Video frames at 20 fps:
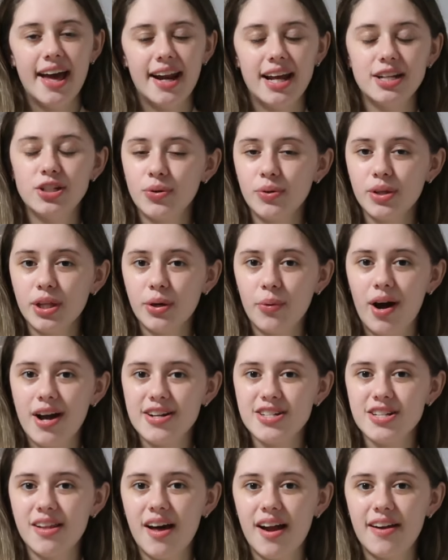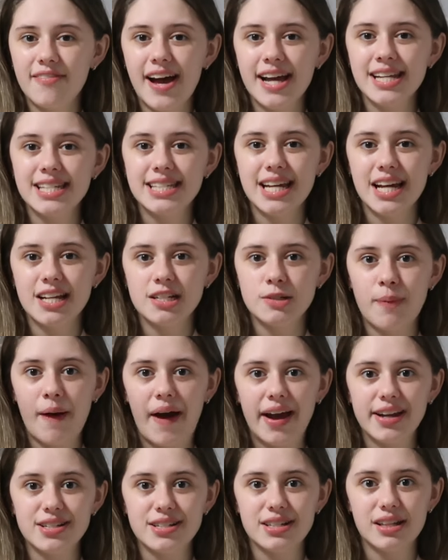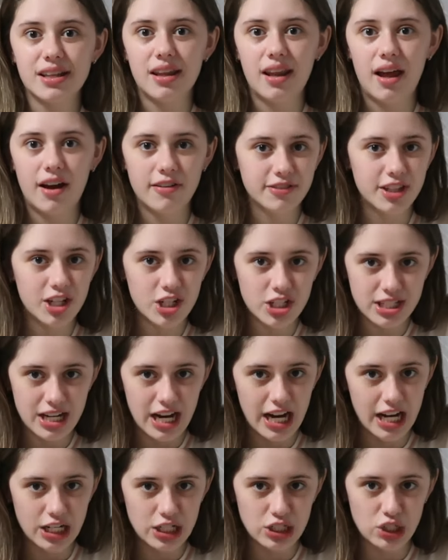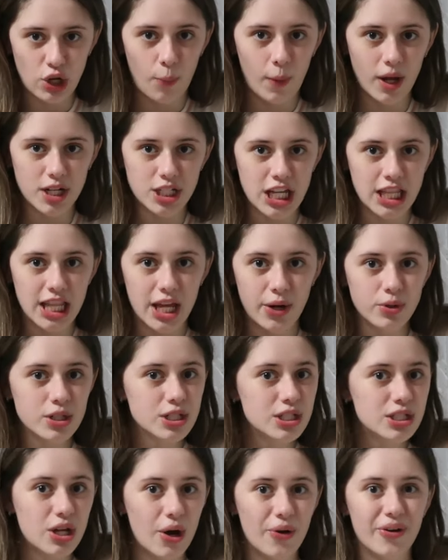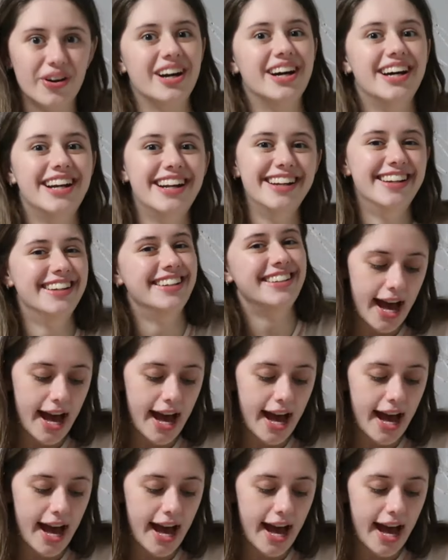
And I don't really watch a lot of ice dance, but I just love their skating so much, and they were so good.